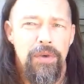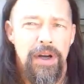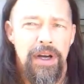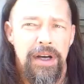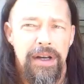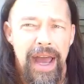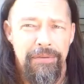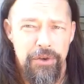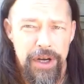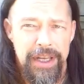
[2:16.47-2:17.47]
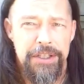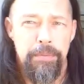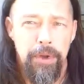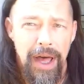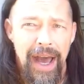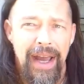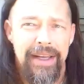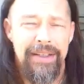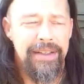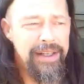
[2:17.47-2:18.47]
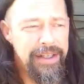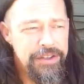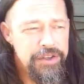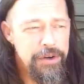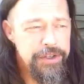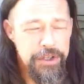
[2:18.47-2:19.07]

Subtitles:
after it gets black and starts.